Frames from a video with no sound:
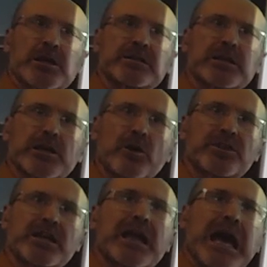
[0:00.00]
the
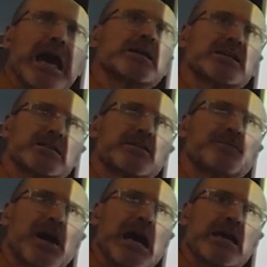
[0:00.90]
clothing
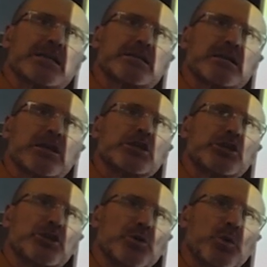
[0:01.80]
identifies
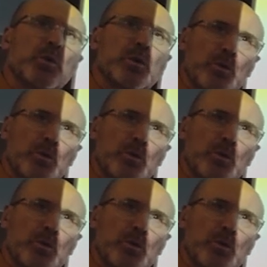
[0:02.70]
you